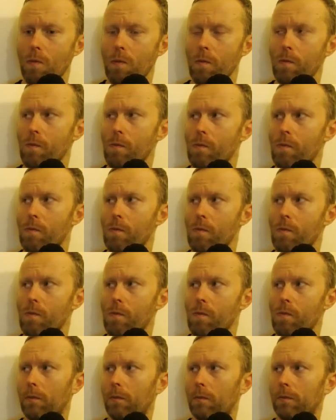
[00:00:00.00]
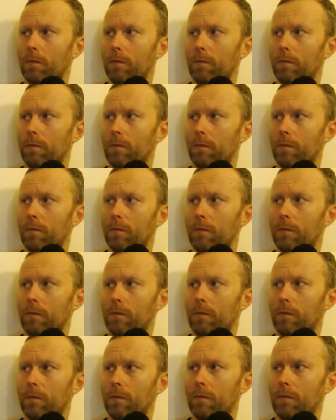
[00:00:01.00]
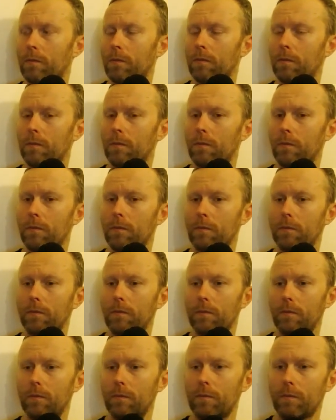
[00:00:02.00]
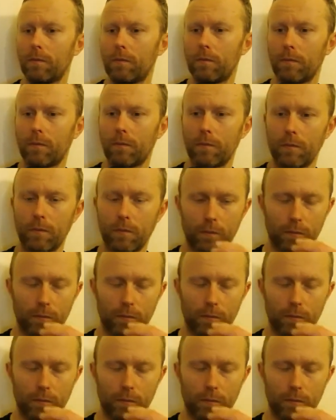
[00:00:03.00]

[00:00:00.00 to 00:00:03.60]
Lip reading: The person shown says nothing.